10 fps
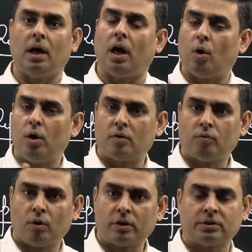how it
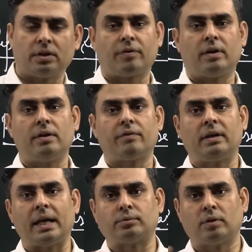works,
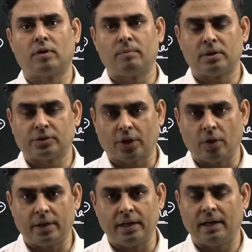different types of government
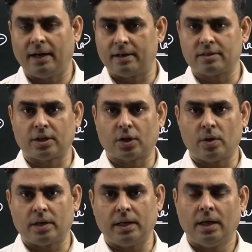security, dated
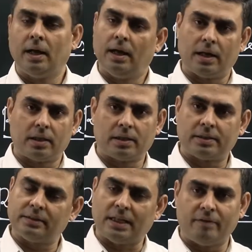security and other
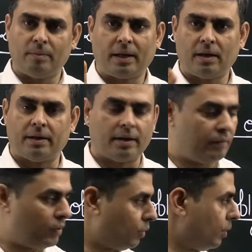things. I will make a detailed
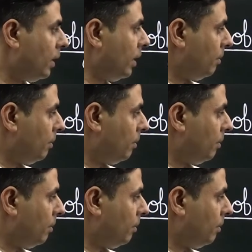video.